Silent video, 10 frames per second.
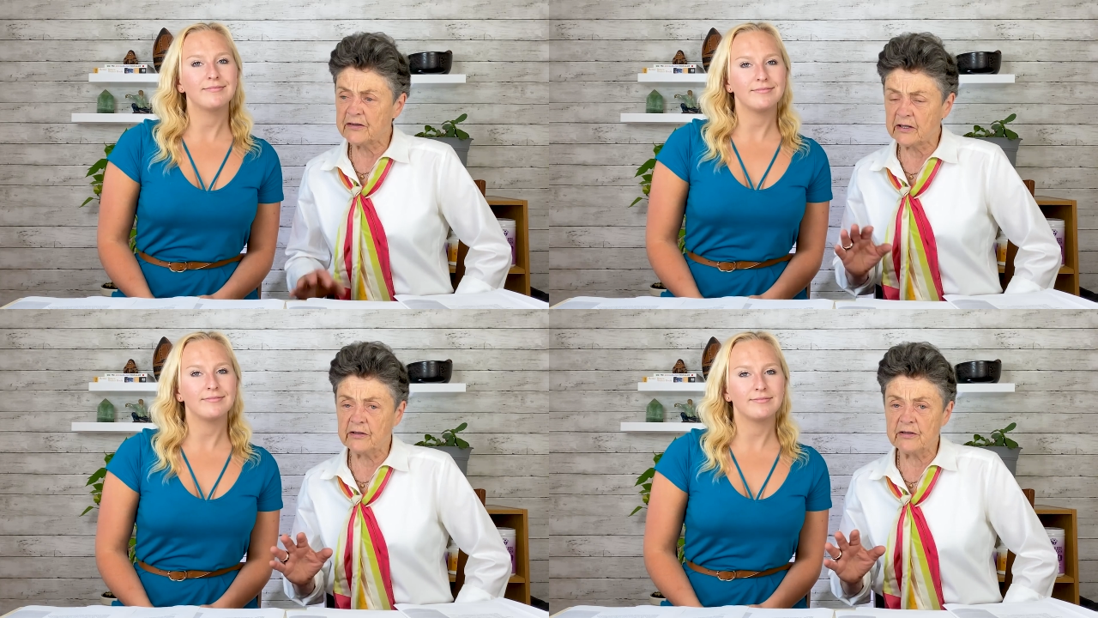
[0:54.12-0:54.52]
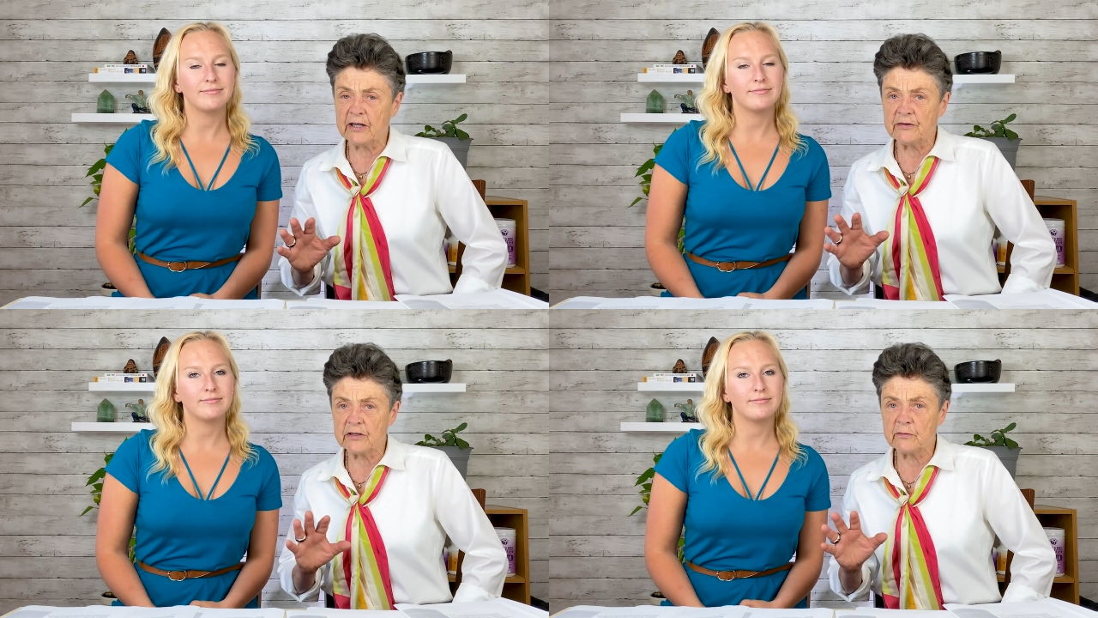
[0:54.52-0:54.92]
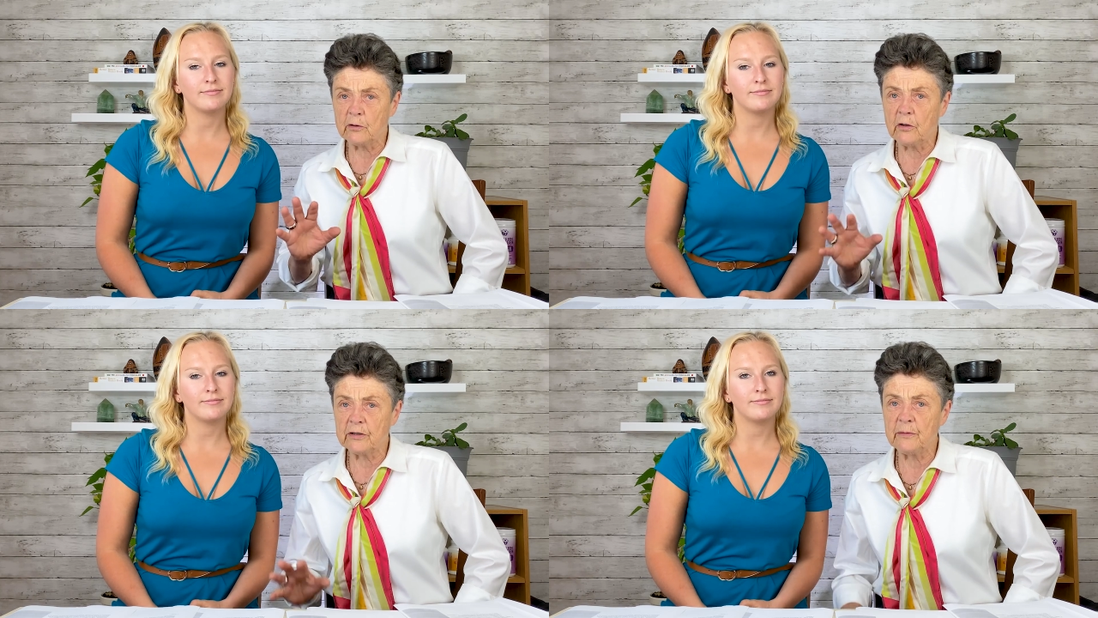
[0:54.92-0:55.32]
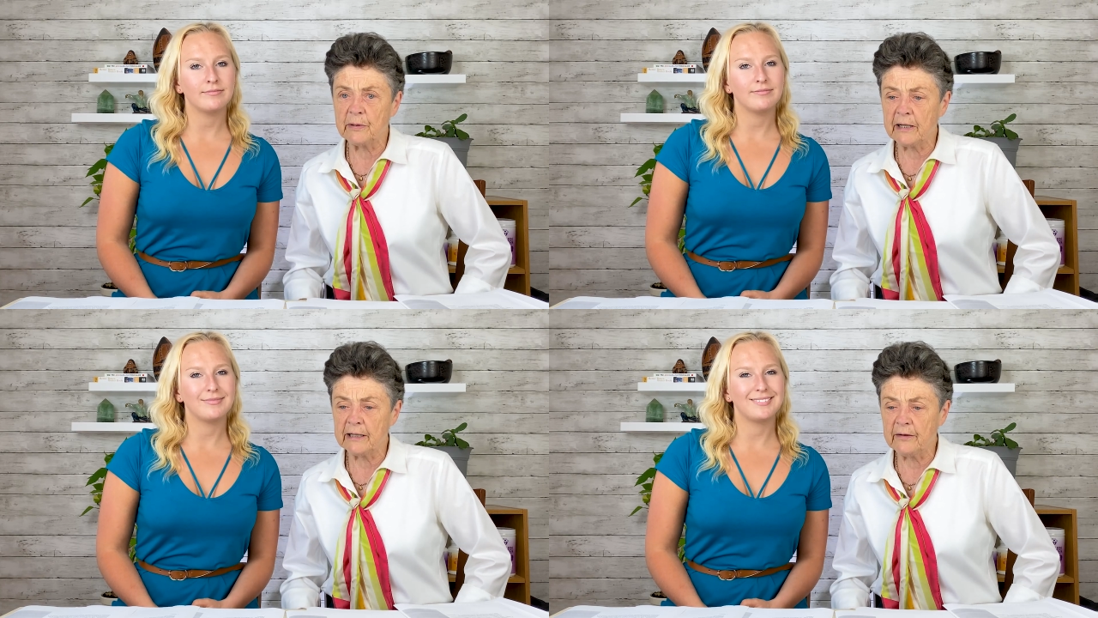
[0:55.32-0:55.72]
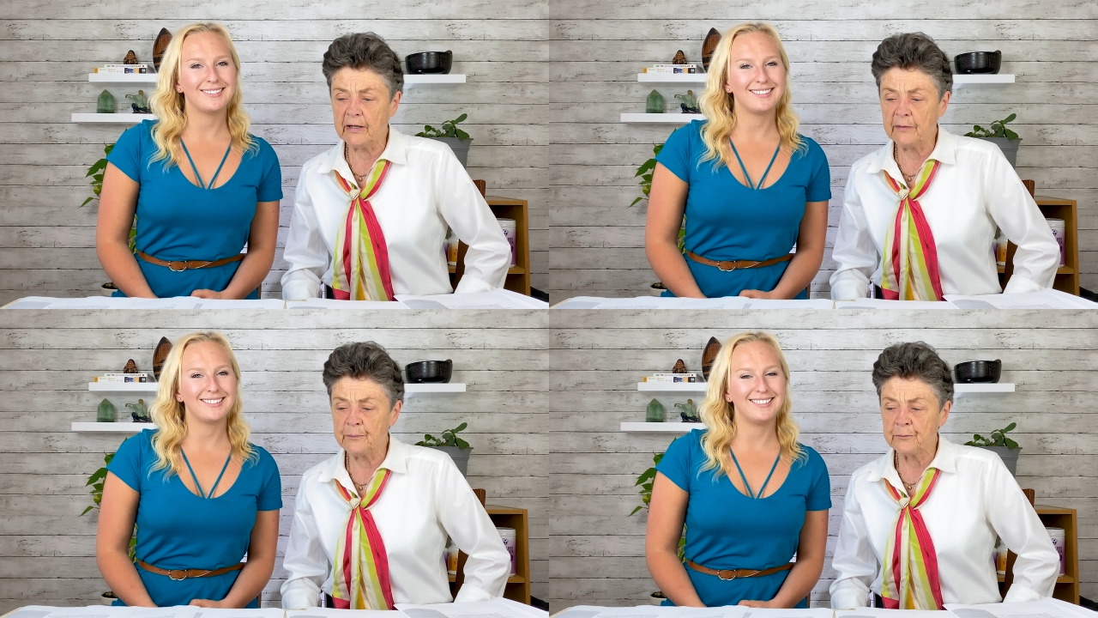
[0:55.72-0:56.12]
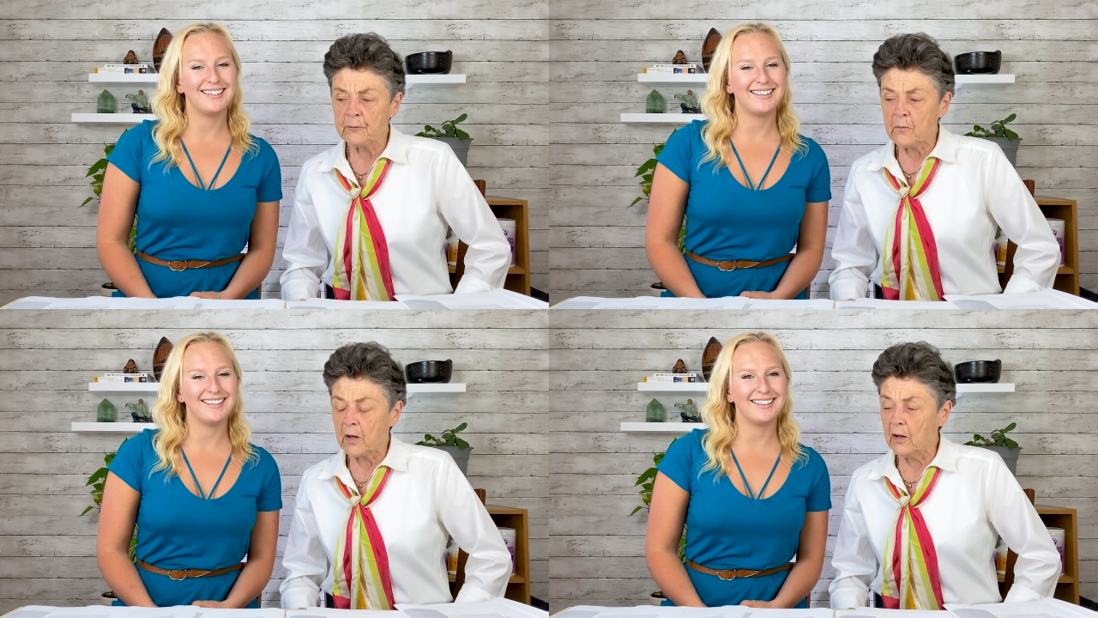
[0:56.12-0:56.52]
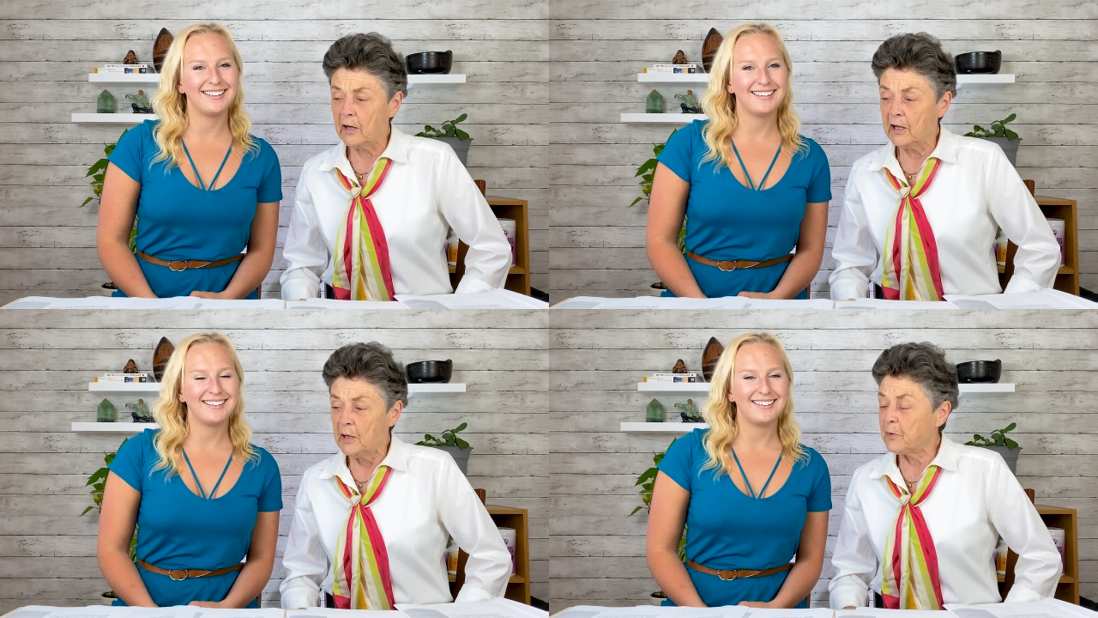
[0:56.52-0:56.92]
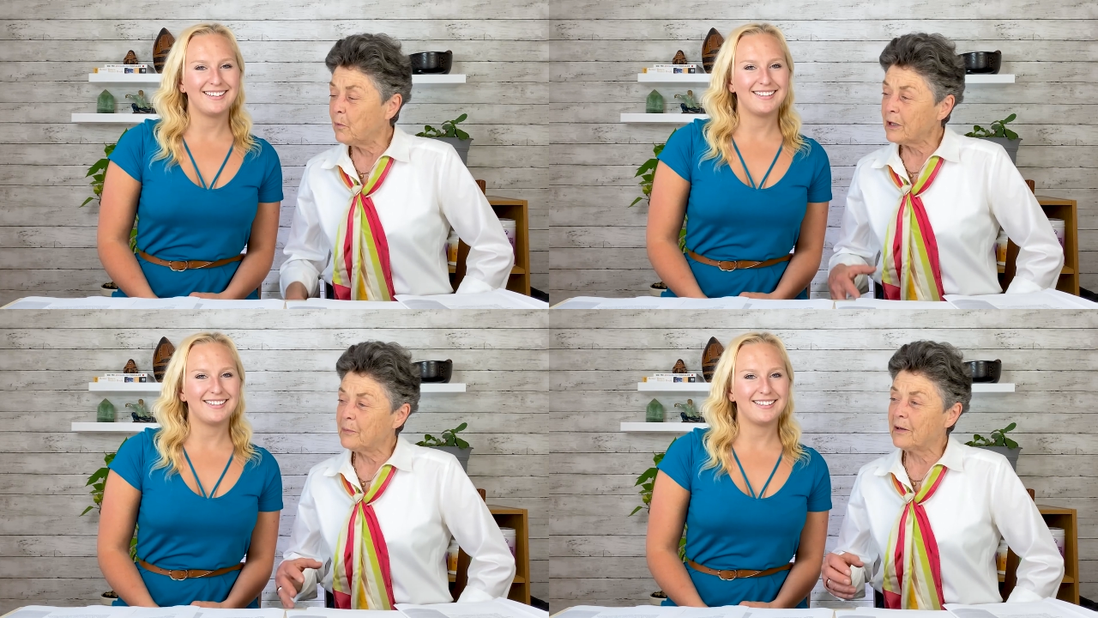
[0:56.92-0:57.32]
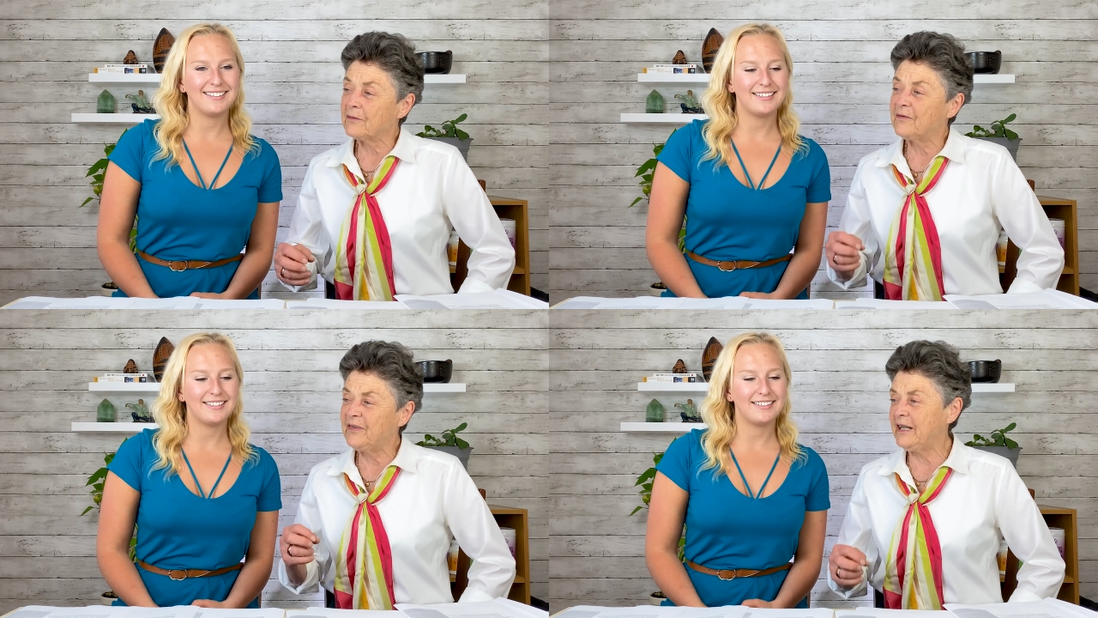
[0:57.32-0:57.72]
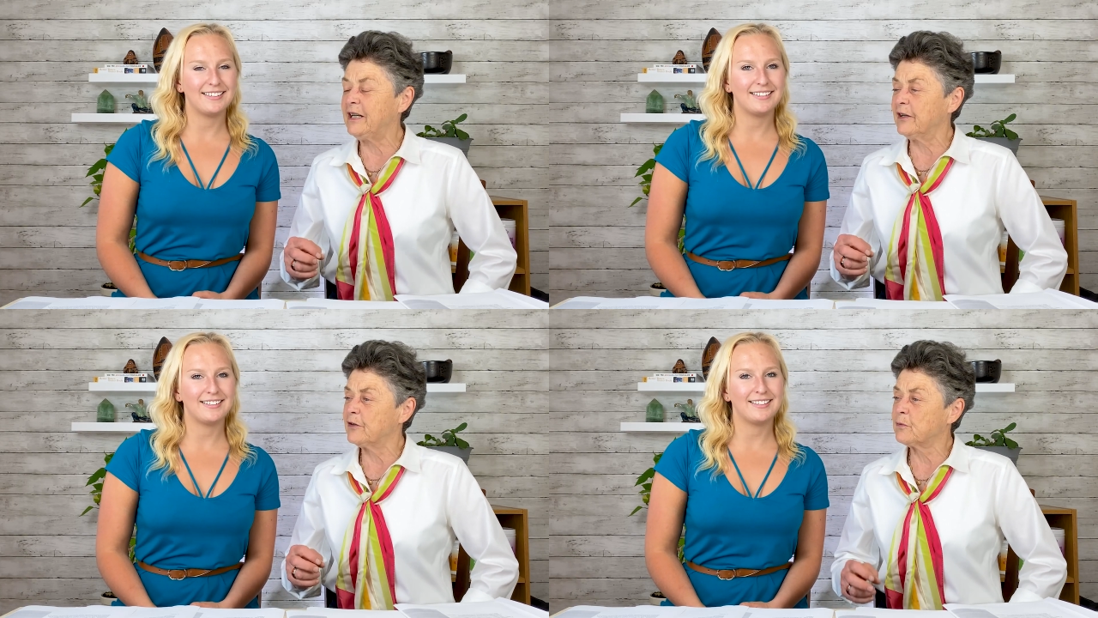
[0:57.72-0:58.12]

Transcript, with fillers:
Speaker 1: a consensus. We'll all keep an eye on that. Uh, but what about vegans?